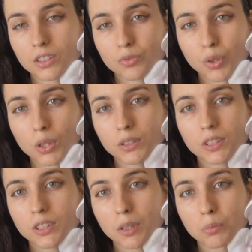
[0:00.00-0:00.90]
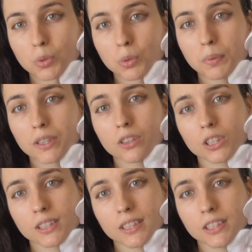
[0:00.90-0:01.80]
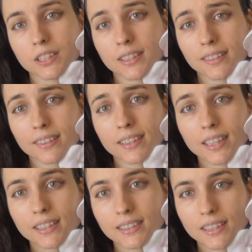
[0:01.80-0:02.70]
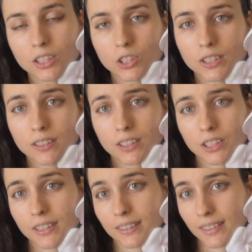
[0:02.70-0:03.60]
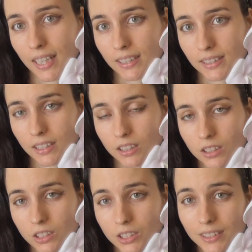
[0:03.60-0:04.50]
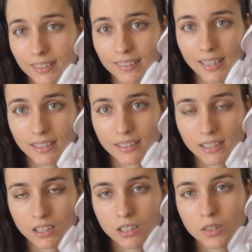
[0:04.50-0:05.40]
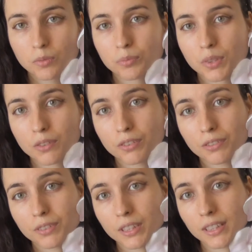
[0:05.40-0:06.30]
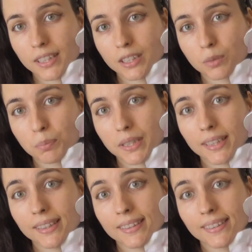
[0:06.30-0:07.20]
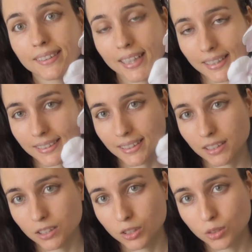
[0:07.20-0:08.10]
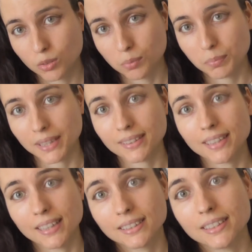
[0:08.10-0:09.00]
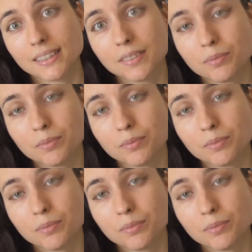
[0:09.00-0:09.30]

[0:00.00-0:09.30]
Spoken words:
follows the same rule, but you're not saying 14, you're saying 14. 14. 15 is 15. 15.